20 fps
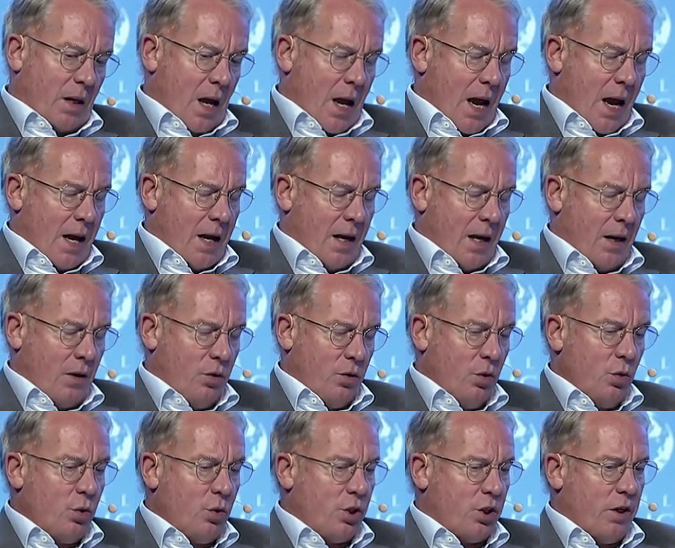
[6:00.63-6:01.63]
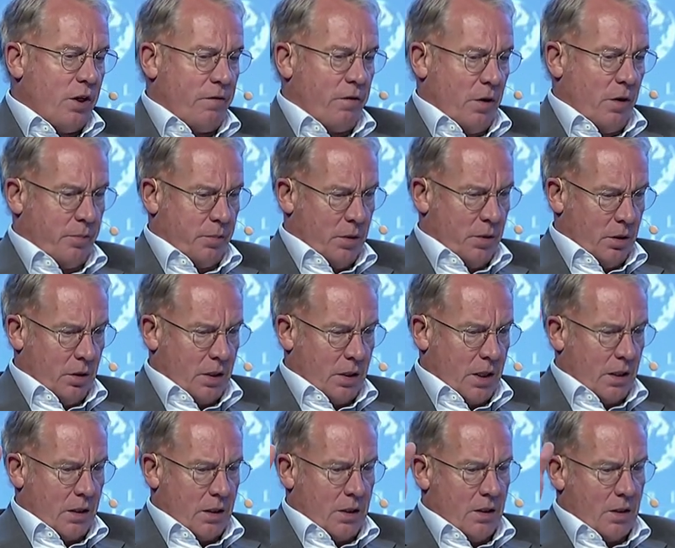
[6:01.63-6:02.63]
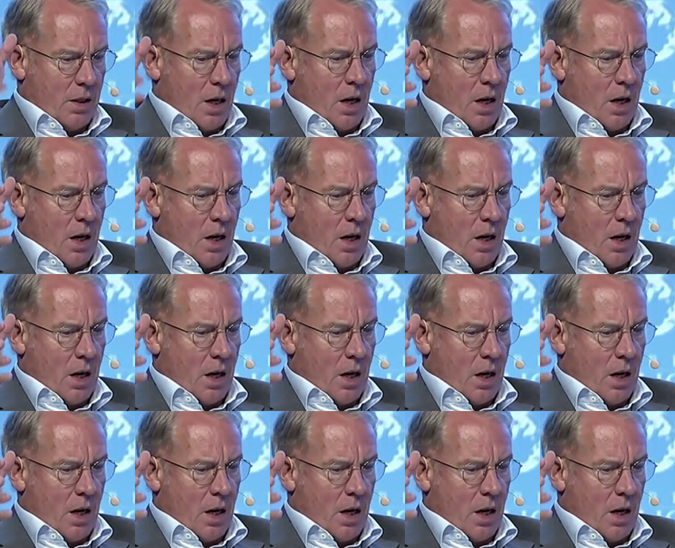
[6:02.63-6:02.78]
a huge development that is